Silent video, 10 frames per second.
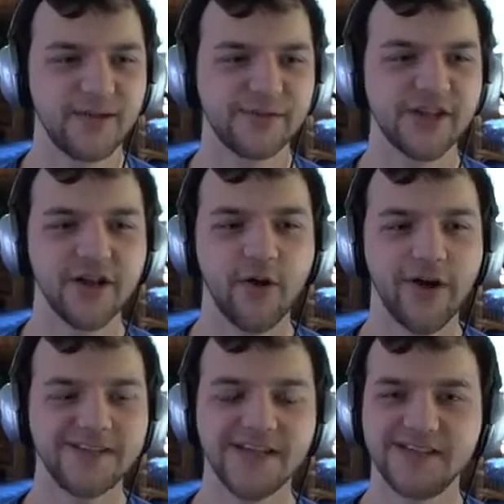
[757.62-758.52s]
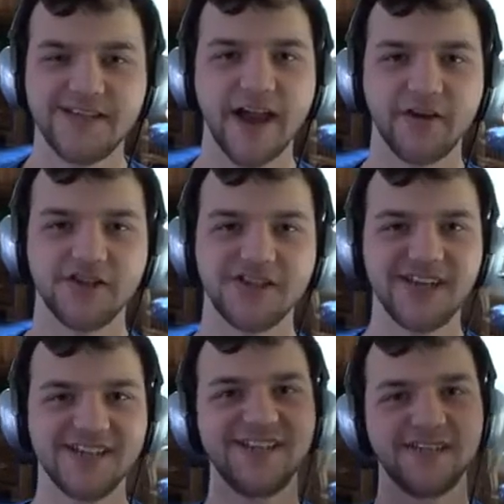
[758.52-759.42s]
I'm just going to go ahead and say Sanctor
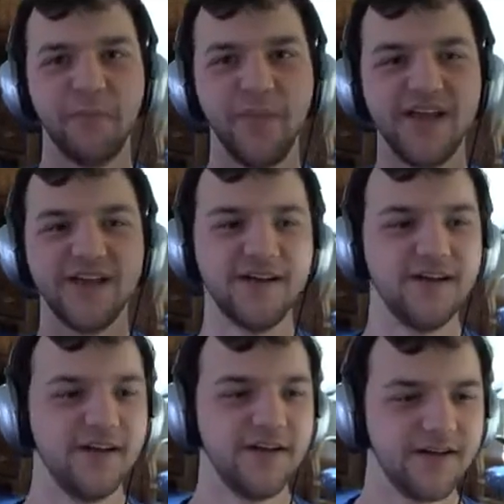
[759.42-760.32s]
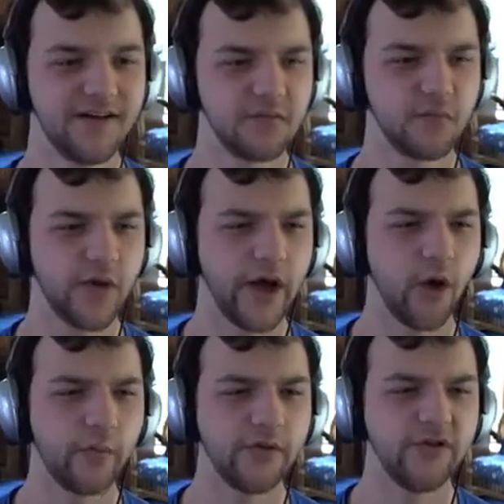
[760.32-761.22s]
just because it's me. I
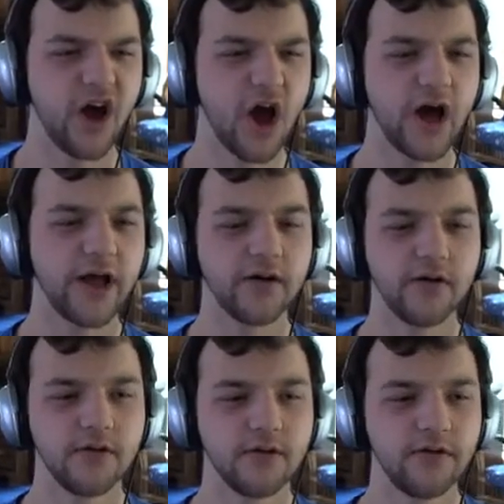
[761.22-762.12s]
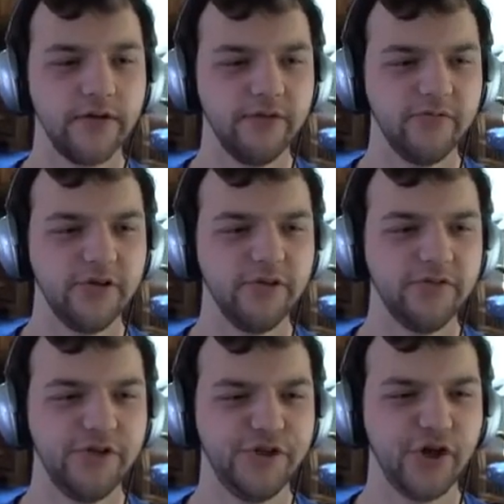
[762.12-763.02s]
hope you die.
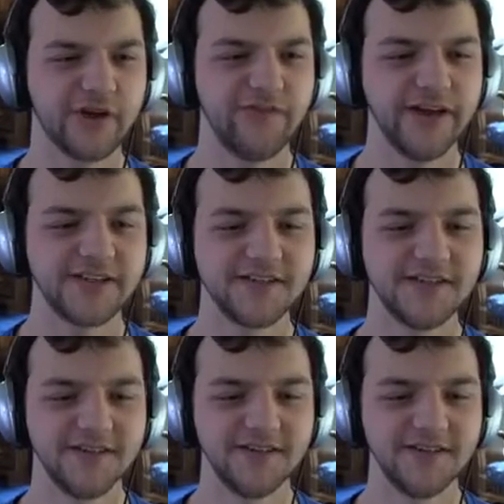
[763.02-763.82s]
Jerk face.